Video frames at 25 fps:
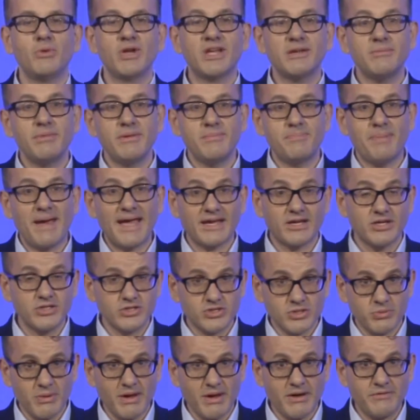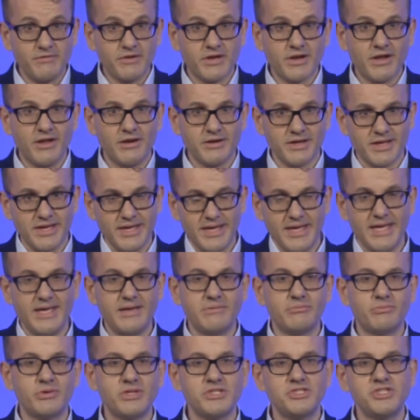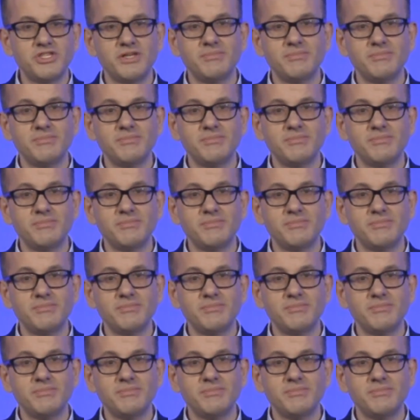to be back at 12 o'clock here with Jim